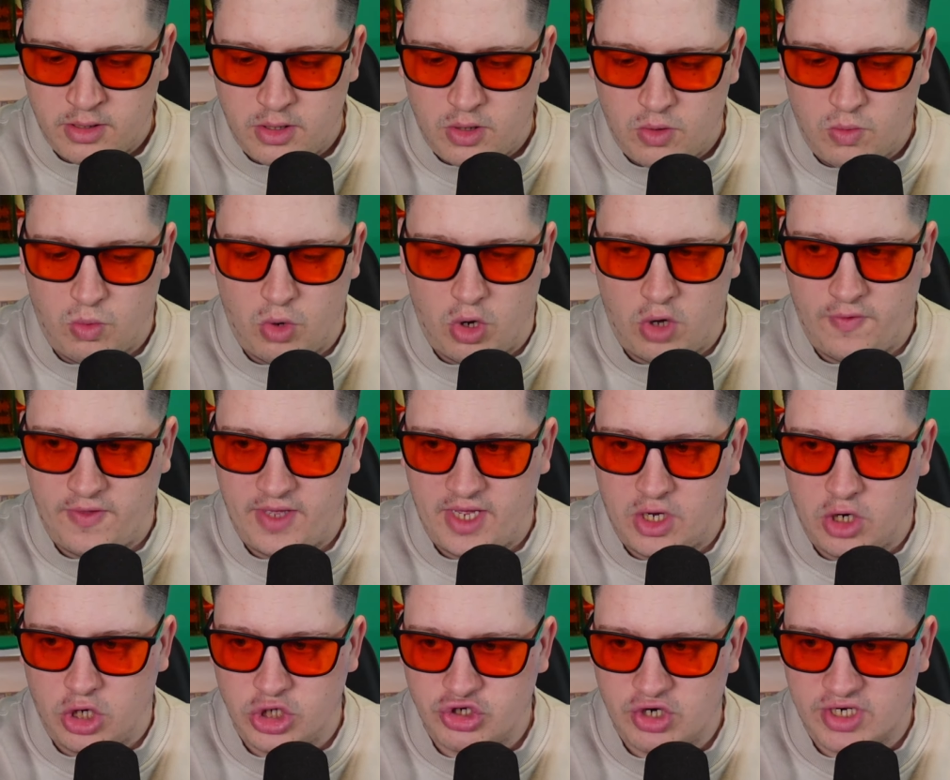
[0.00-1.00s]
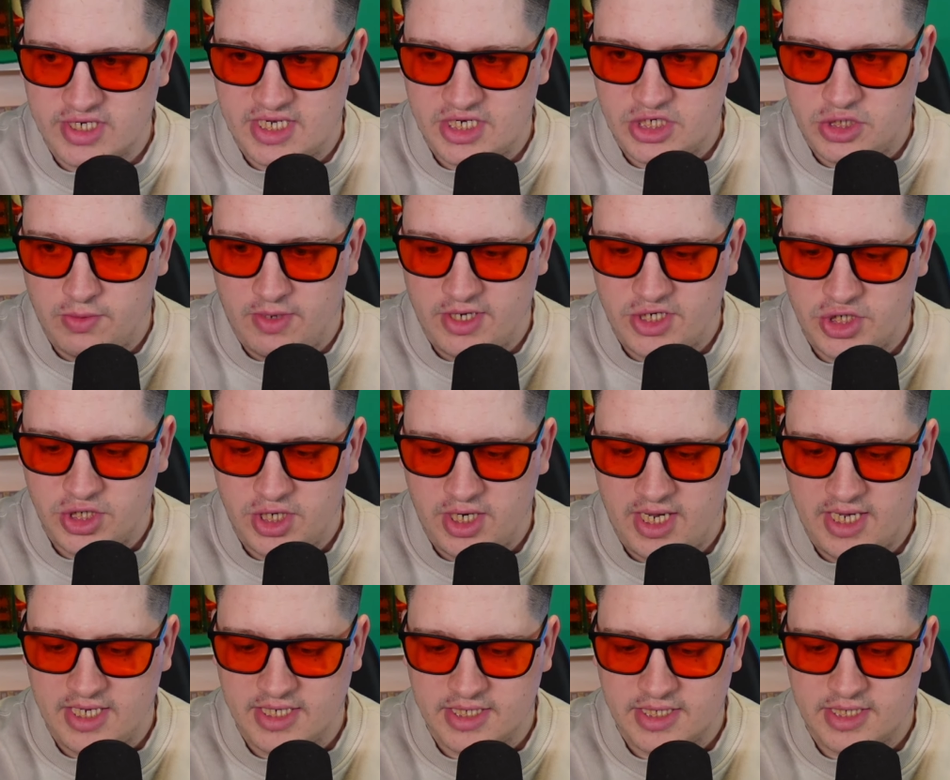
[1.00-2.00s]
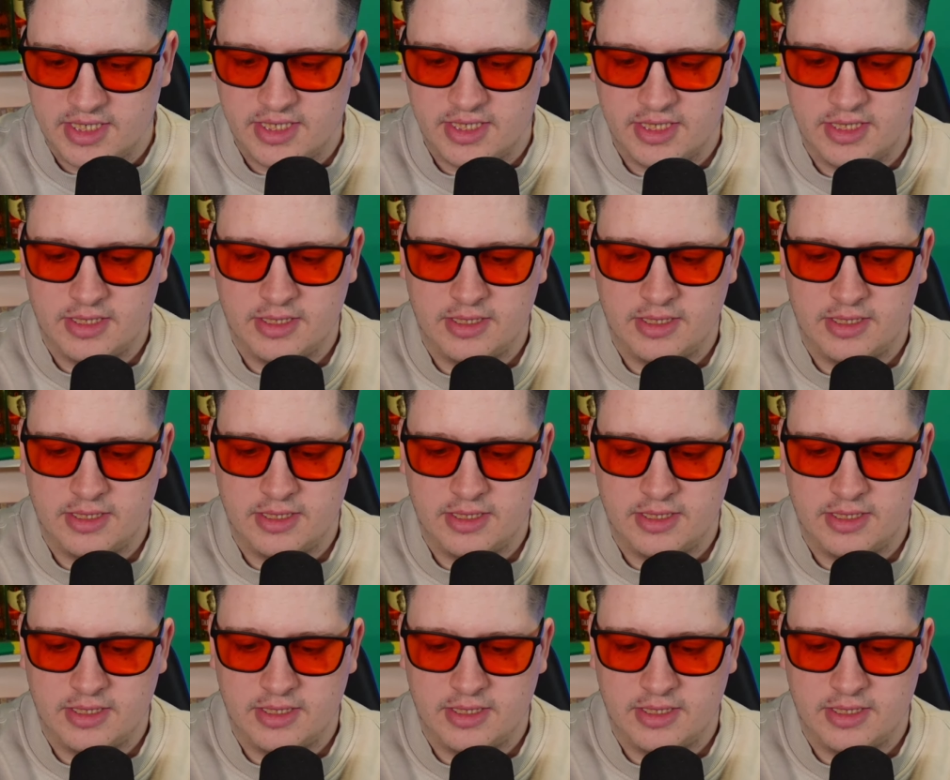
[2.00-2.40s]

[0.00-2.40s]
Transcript: what the contract situation is,